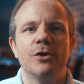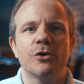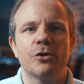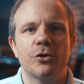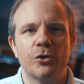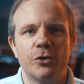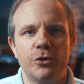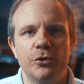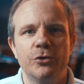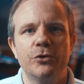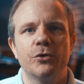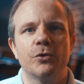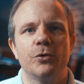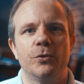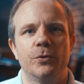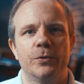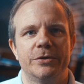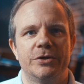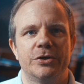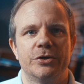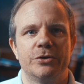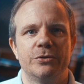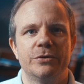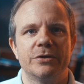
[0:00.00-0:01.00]
could
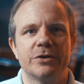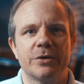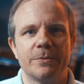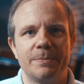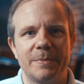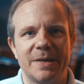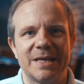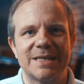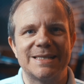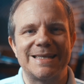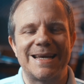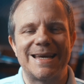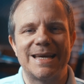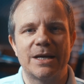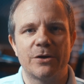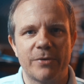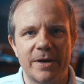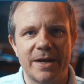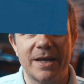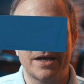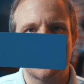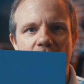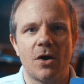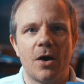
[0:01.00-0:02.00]
cause you to miss a
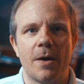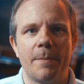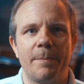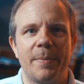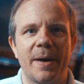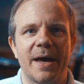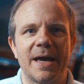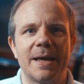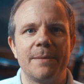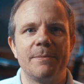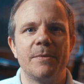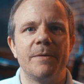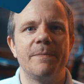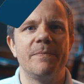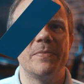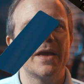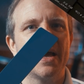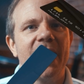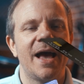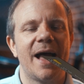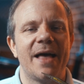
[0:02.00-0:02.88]
credit card payment,